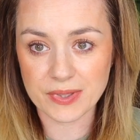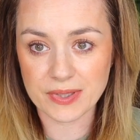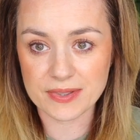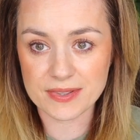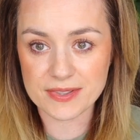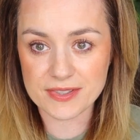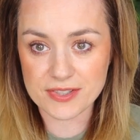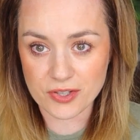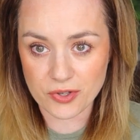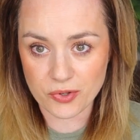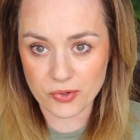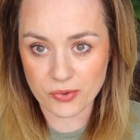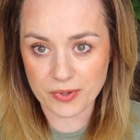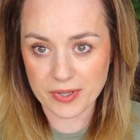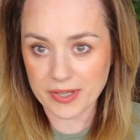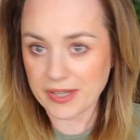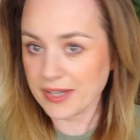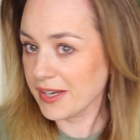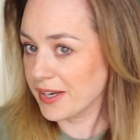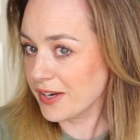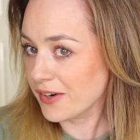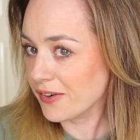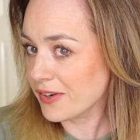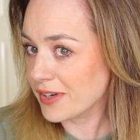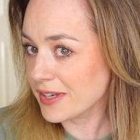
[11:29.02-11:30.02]
So
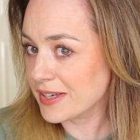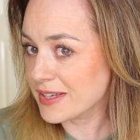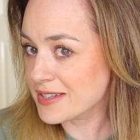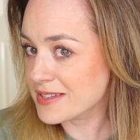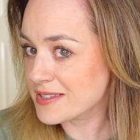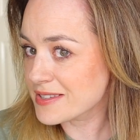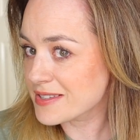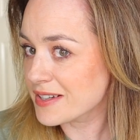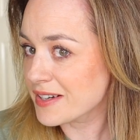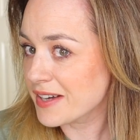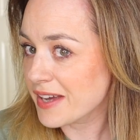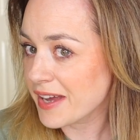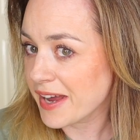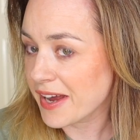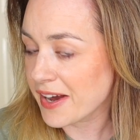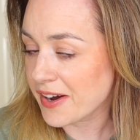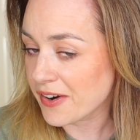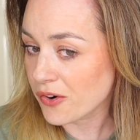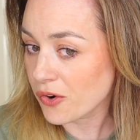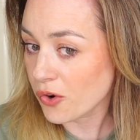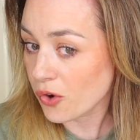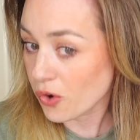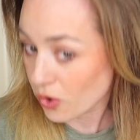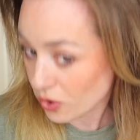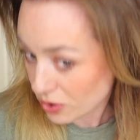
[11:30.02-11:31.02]
here is the
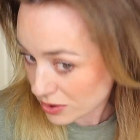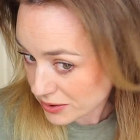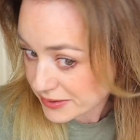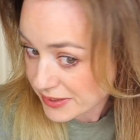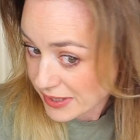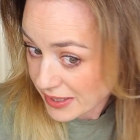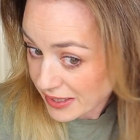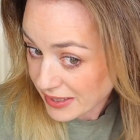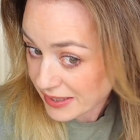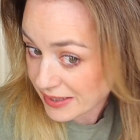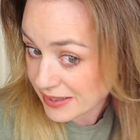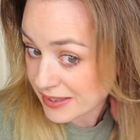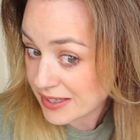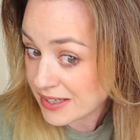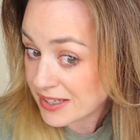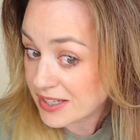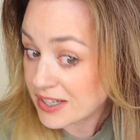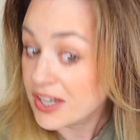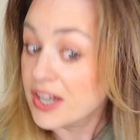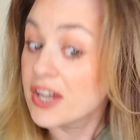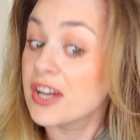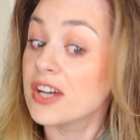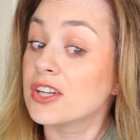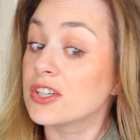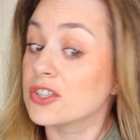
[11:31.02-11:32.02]
hair all done.
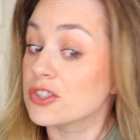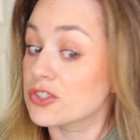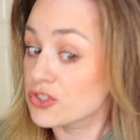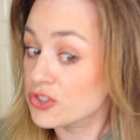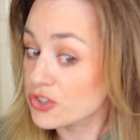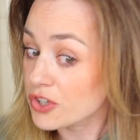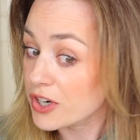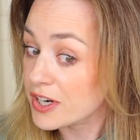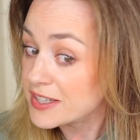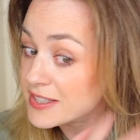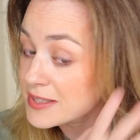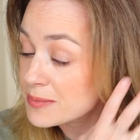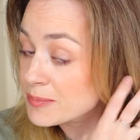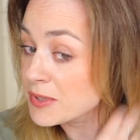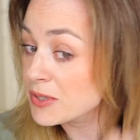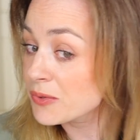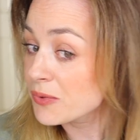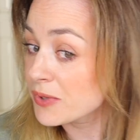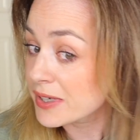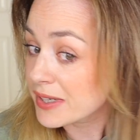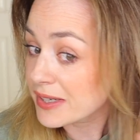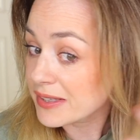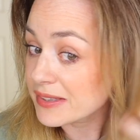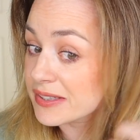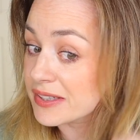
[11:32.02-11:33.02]
Trust me
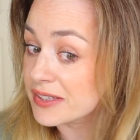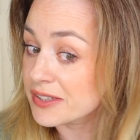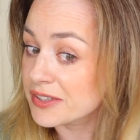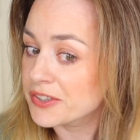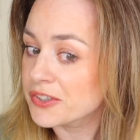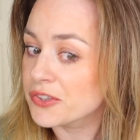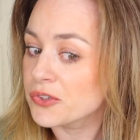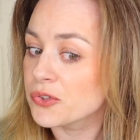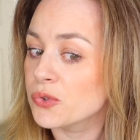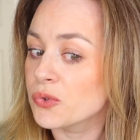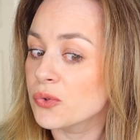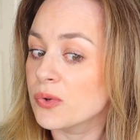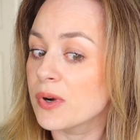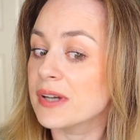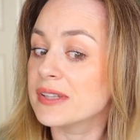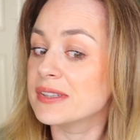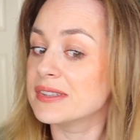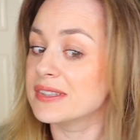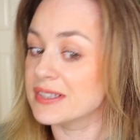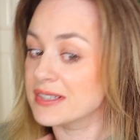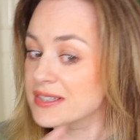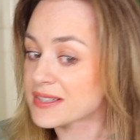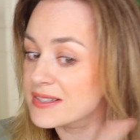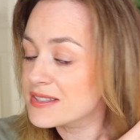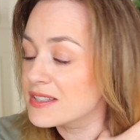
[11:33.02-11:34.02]
when I tell you,
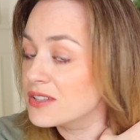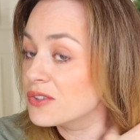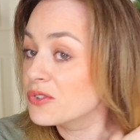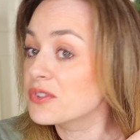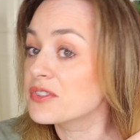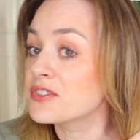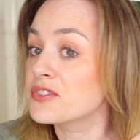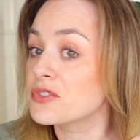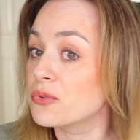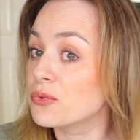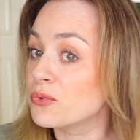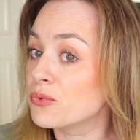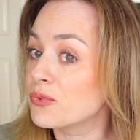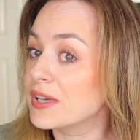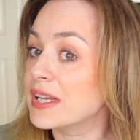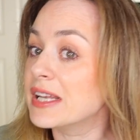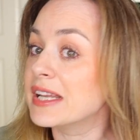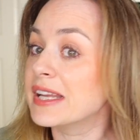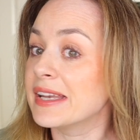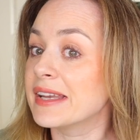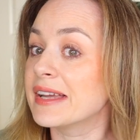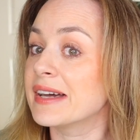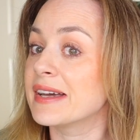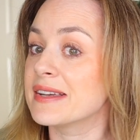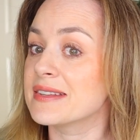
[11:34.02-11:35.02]
this looks
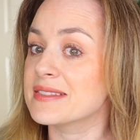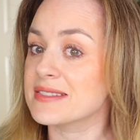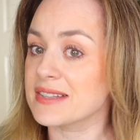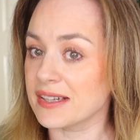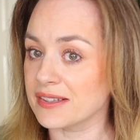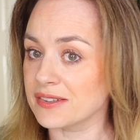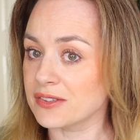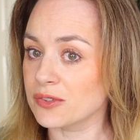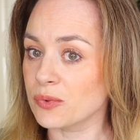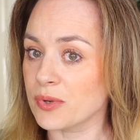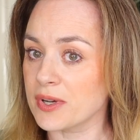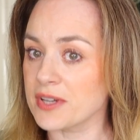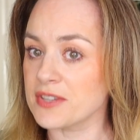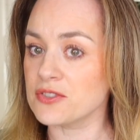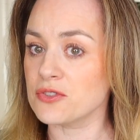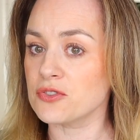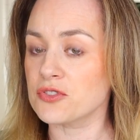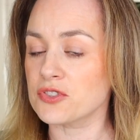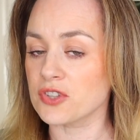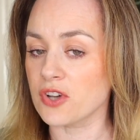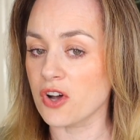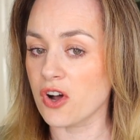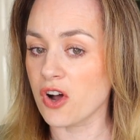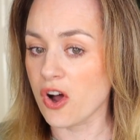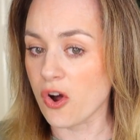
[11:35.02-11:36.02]
really nice. Otherwise, you
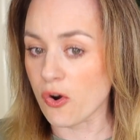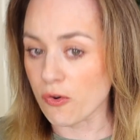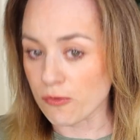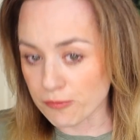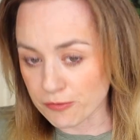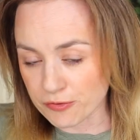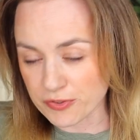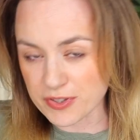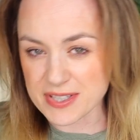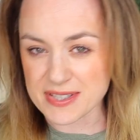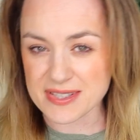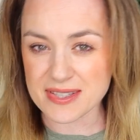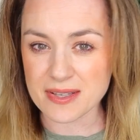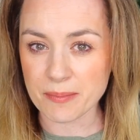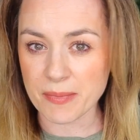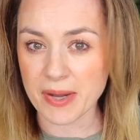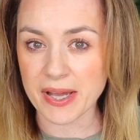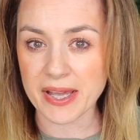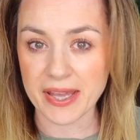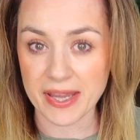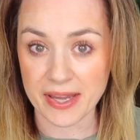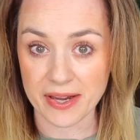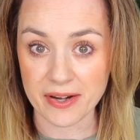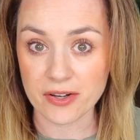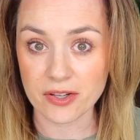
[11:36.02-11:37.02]
saw how frizzy my
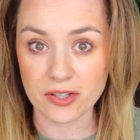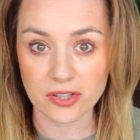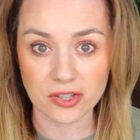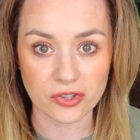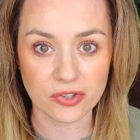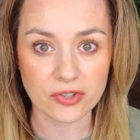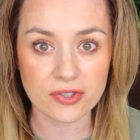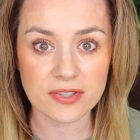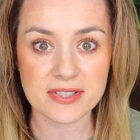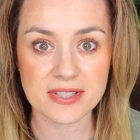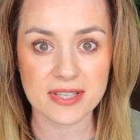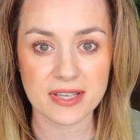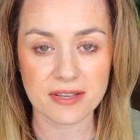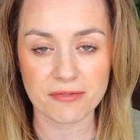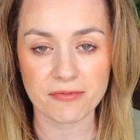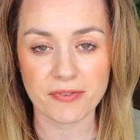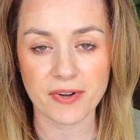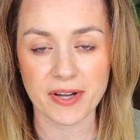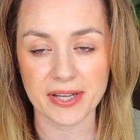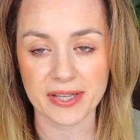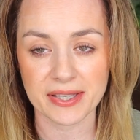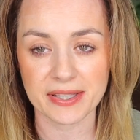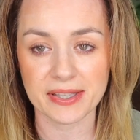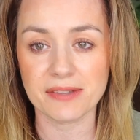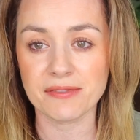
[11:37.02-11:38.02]
hair looks.
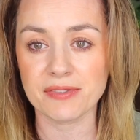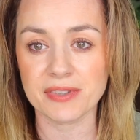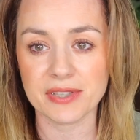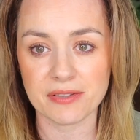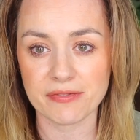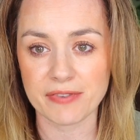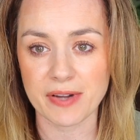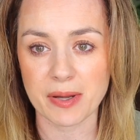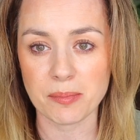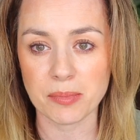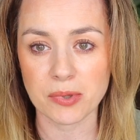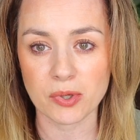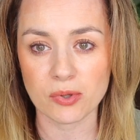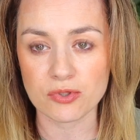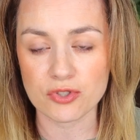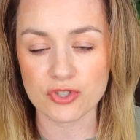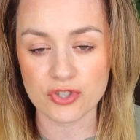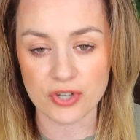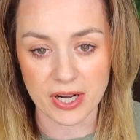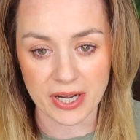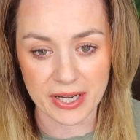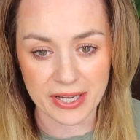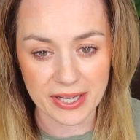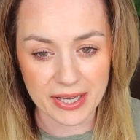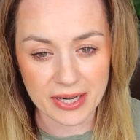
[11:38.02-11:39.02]
Even if I blow
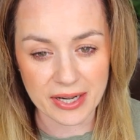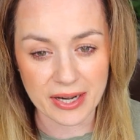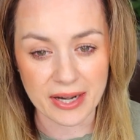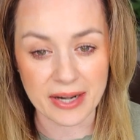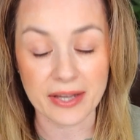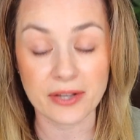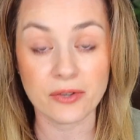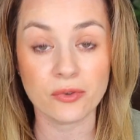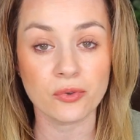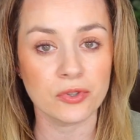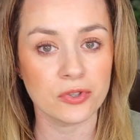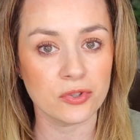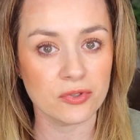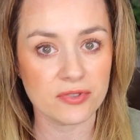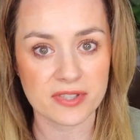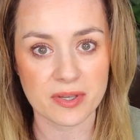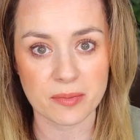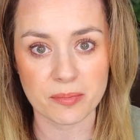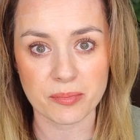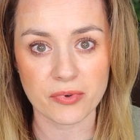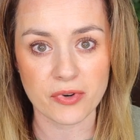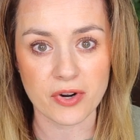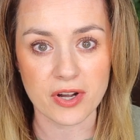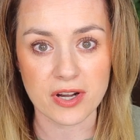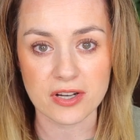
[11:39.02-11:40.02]
dry it and I don't use a
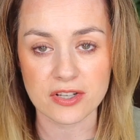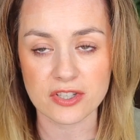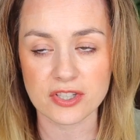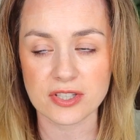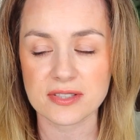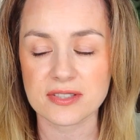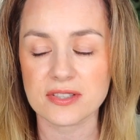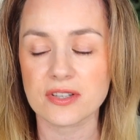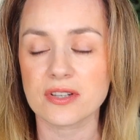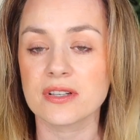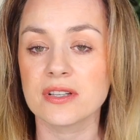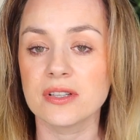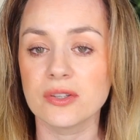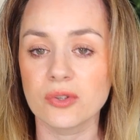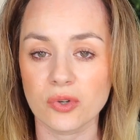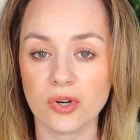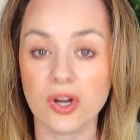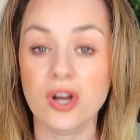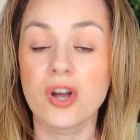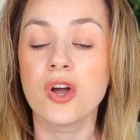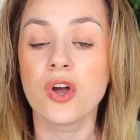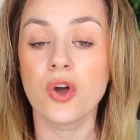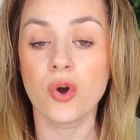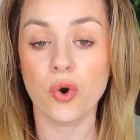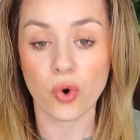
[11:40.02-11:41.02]
brush, it's gonna
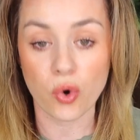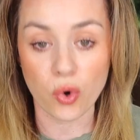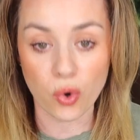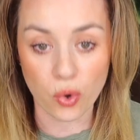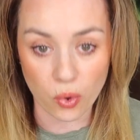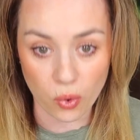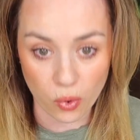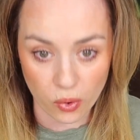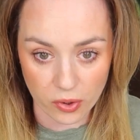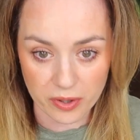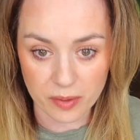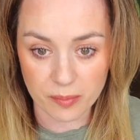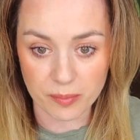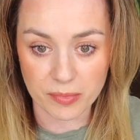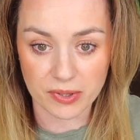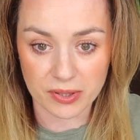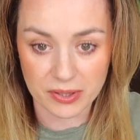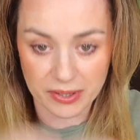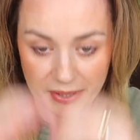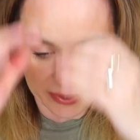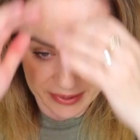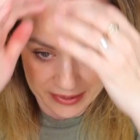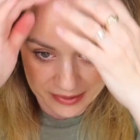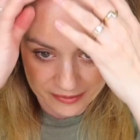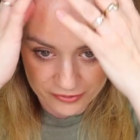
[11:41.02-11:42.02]
look
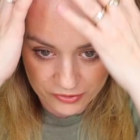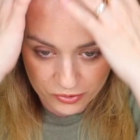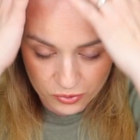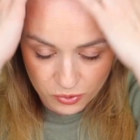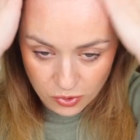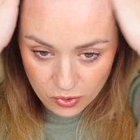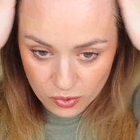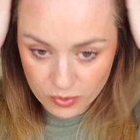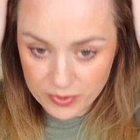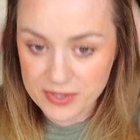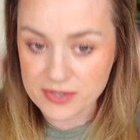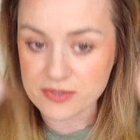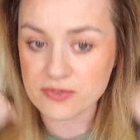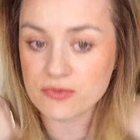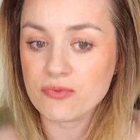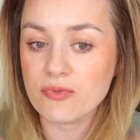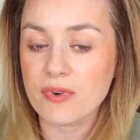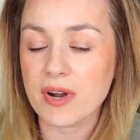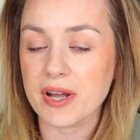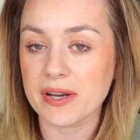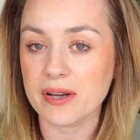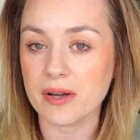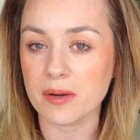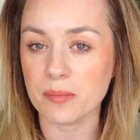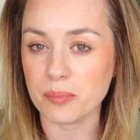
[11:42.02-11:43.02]
horrible. I have to always
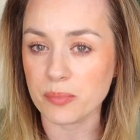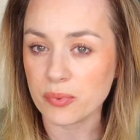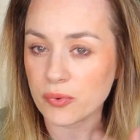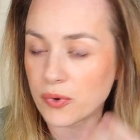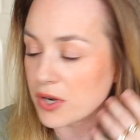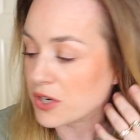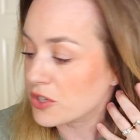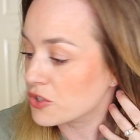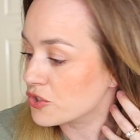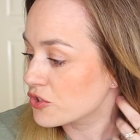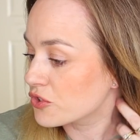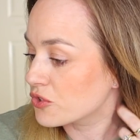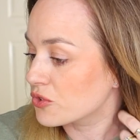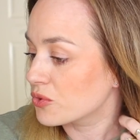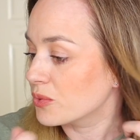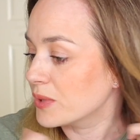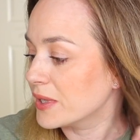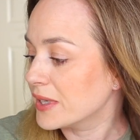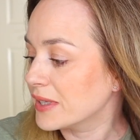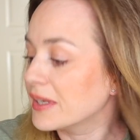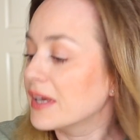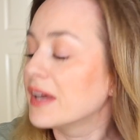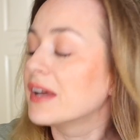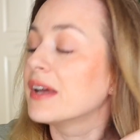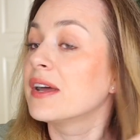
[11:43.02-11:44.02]
run a brush through
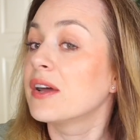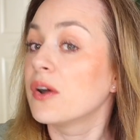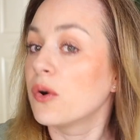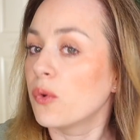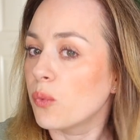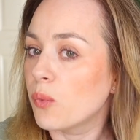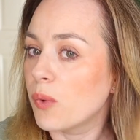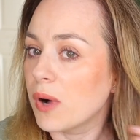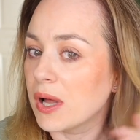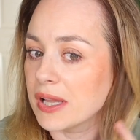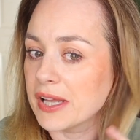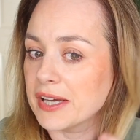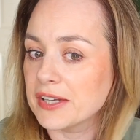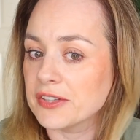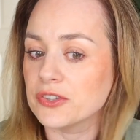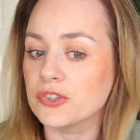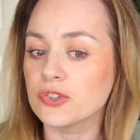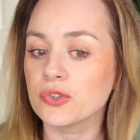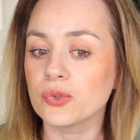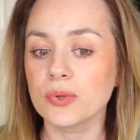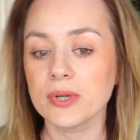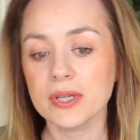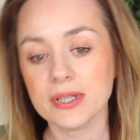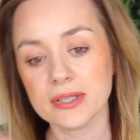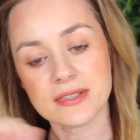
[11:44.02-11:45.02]
it while I
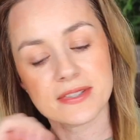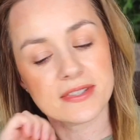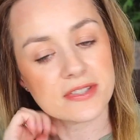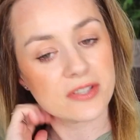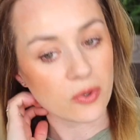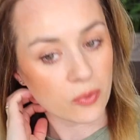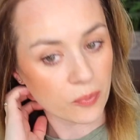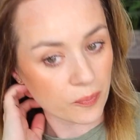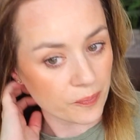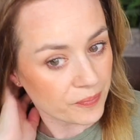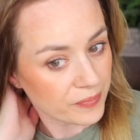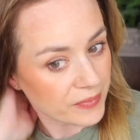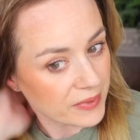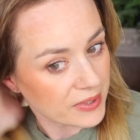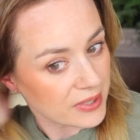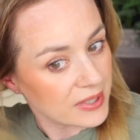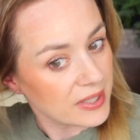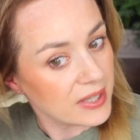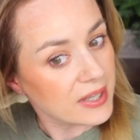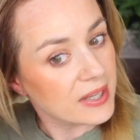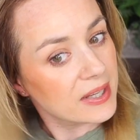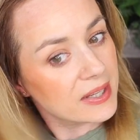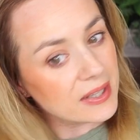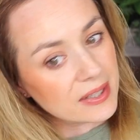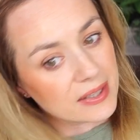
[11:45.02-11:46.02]
do it. So
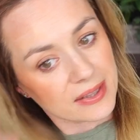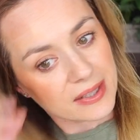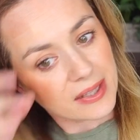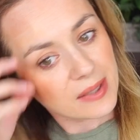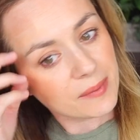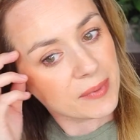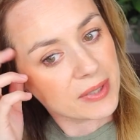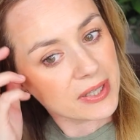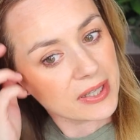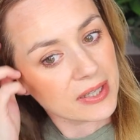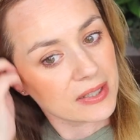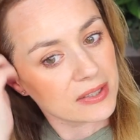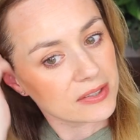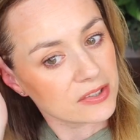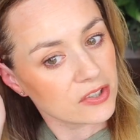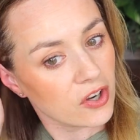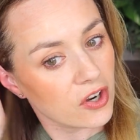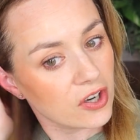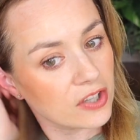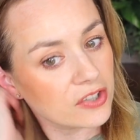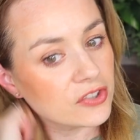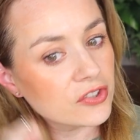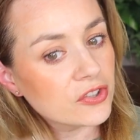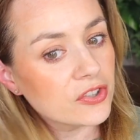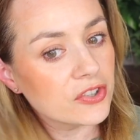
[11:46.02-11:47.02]
let me
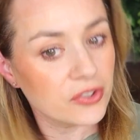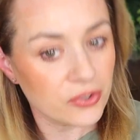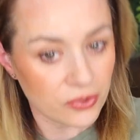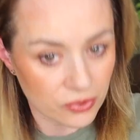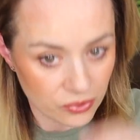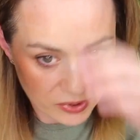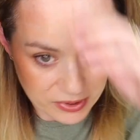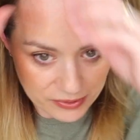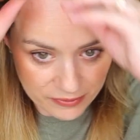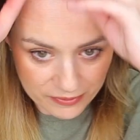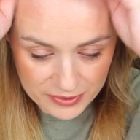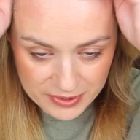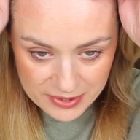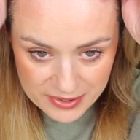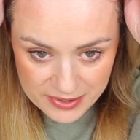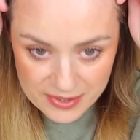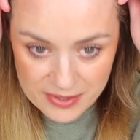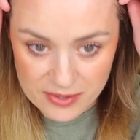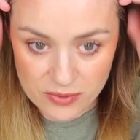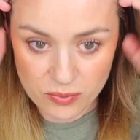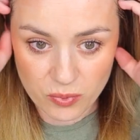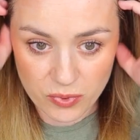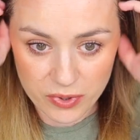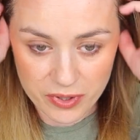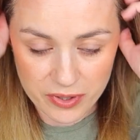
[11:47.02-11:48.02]
talk to you if this
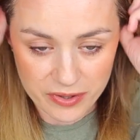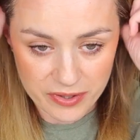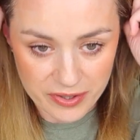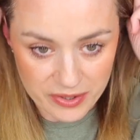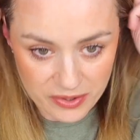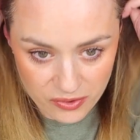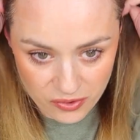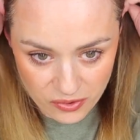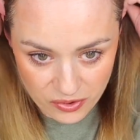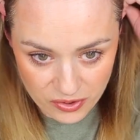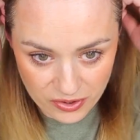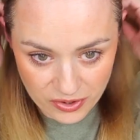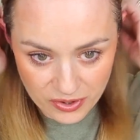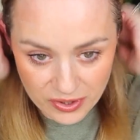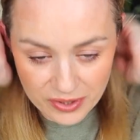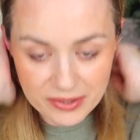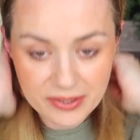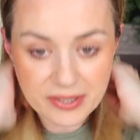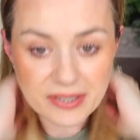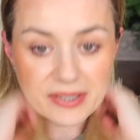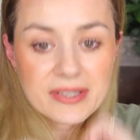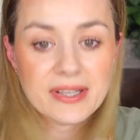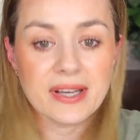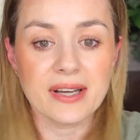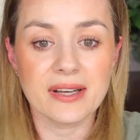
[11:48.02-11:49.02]
is worth it or not.
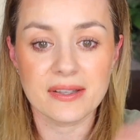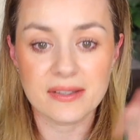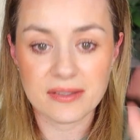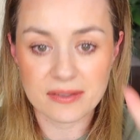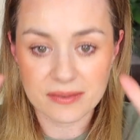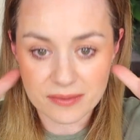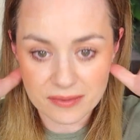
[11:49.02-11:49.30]
Yeah.